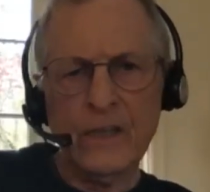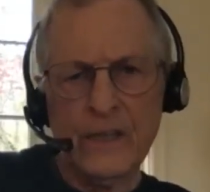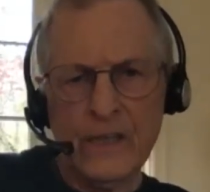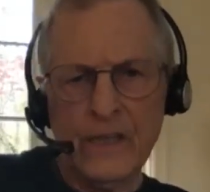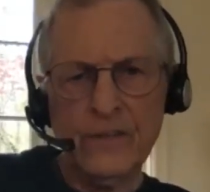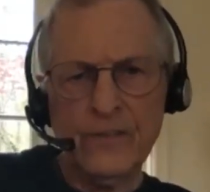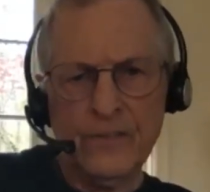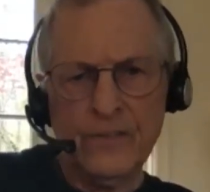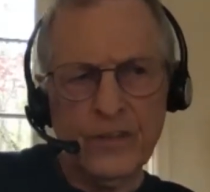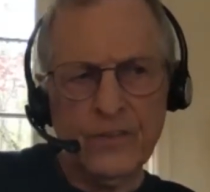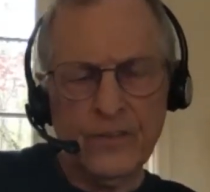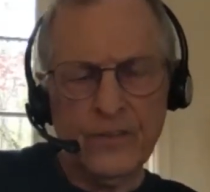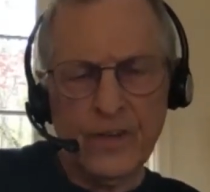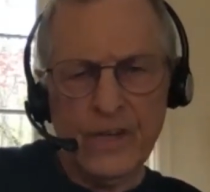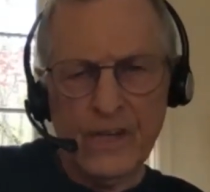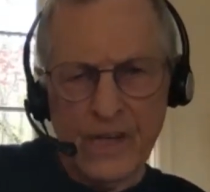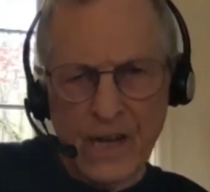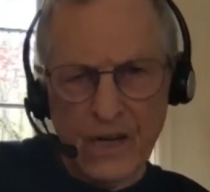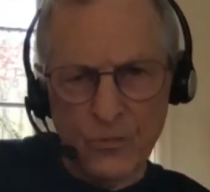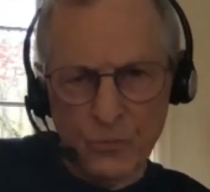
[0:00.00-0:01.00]
It's, it's a
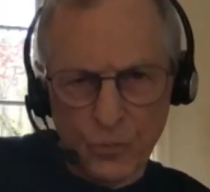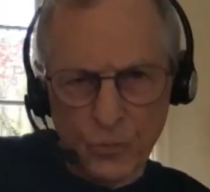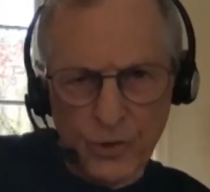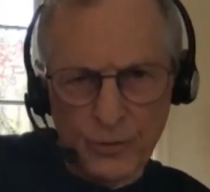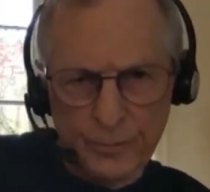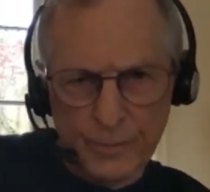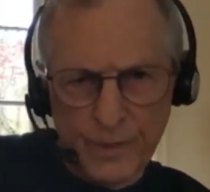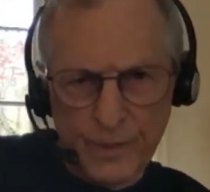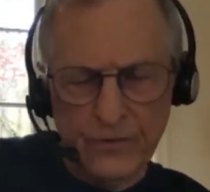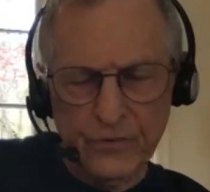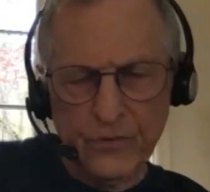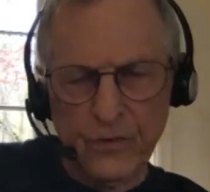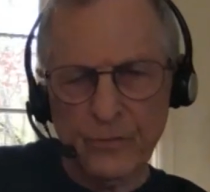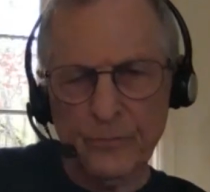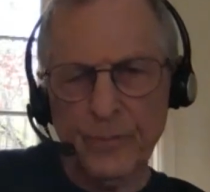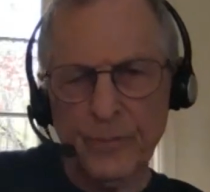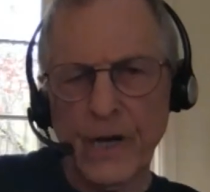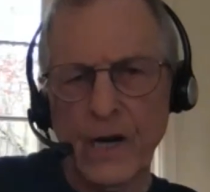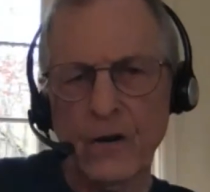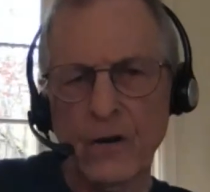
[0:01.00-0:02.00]
network based on
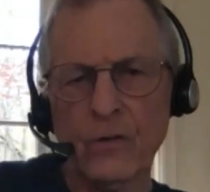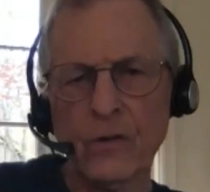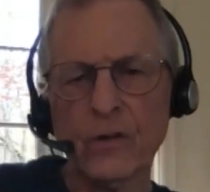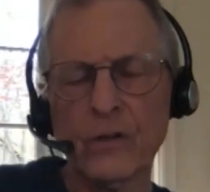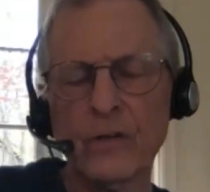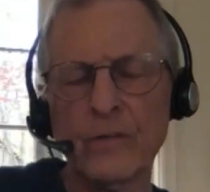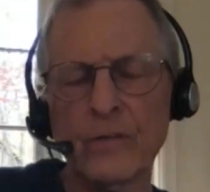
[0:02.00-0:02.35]
power.